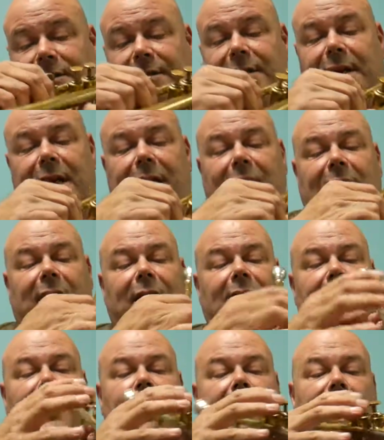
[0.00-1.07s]
see,
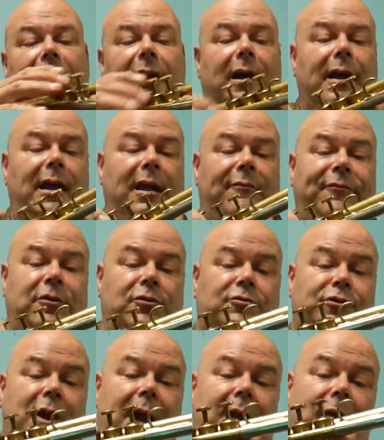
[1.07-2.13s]
if you
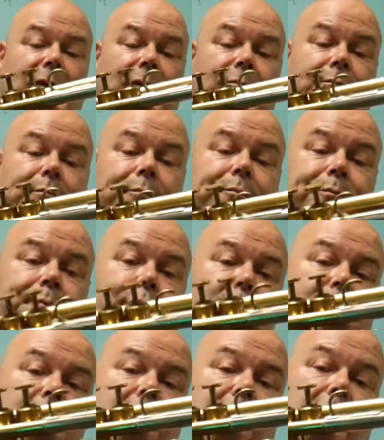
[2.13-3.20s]
try to
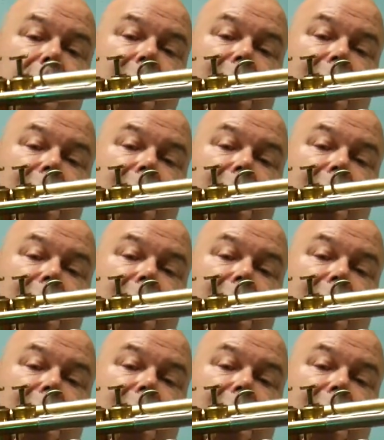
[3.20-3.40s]
put your